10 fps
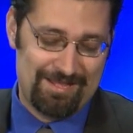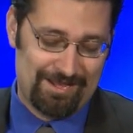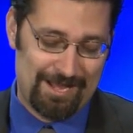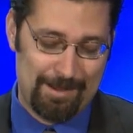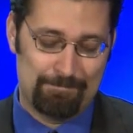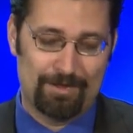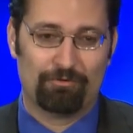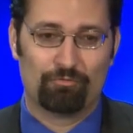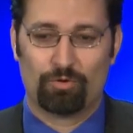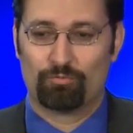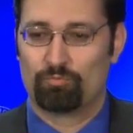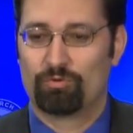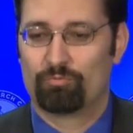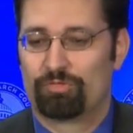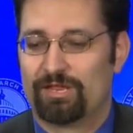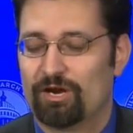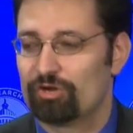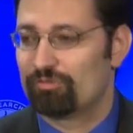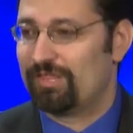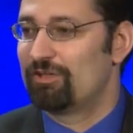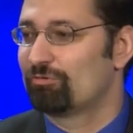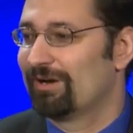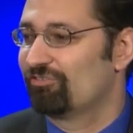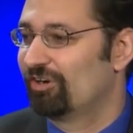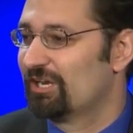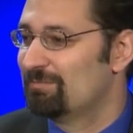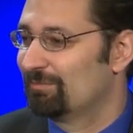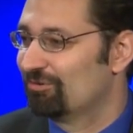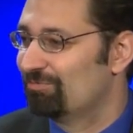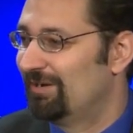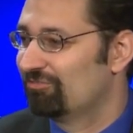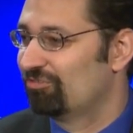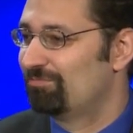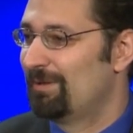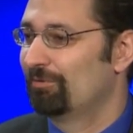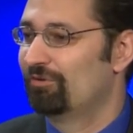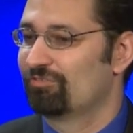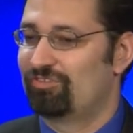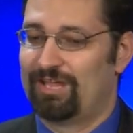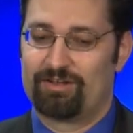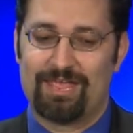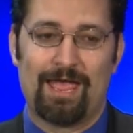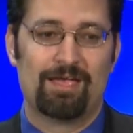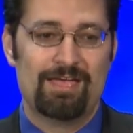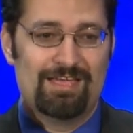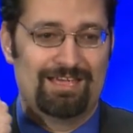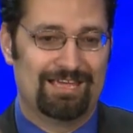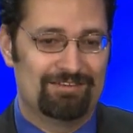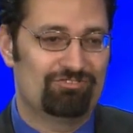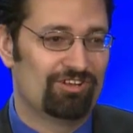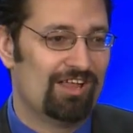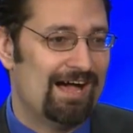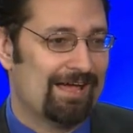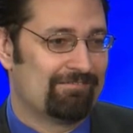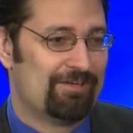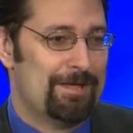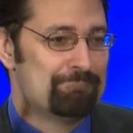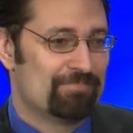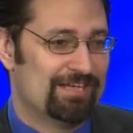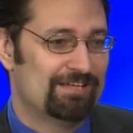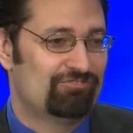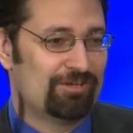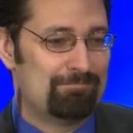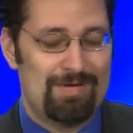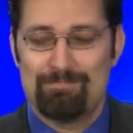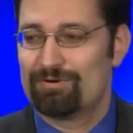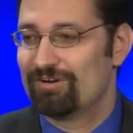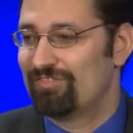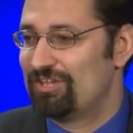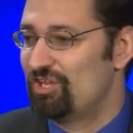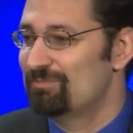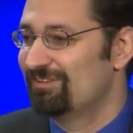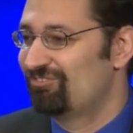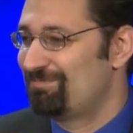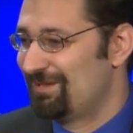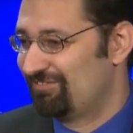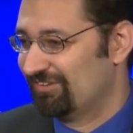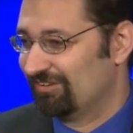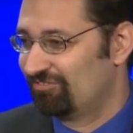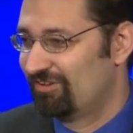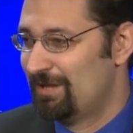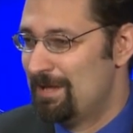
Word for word: But what the equal rights argument responds to is people who are saying, okay, it's alive. It's a member of the human species,